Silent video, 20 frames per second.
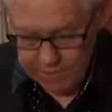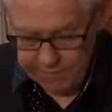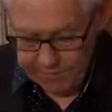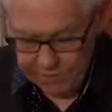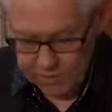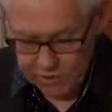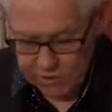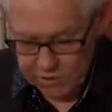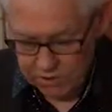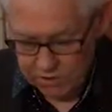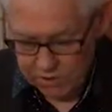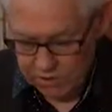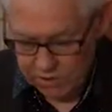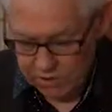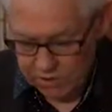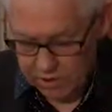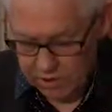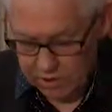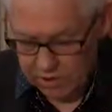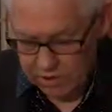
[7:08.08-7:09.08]
emphasis
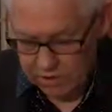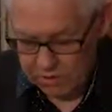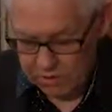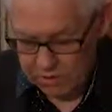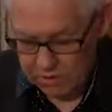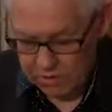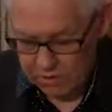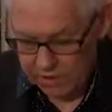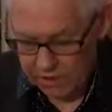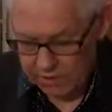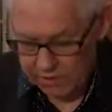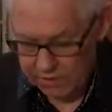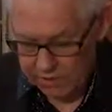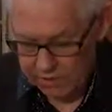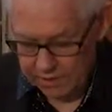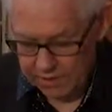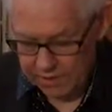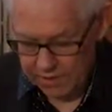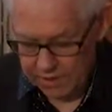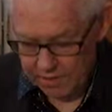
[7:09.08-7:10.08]
is that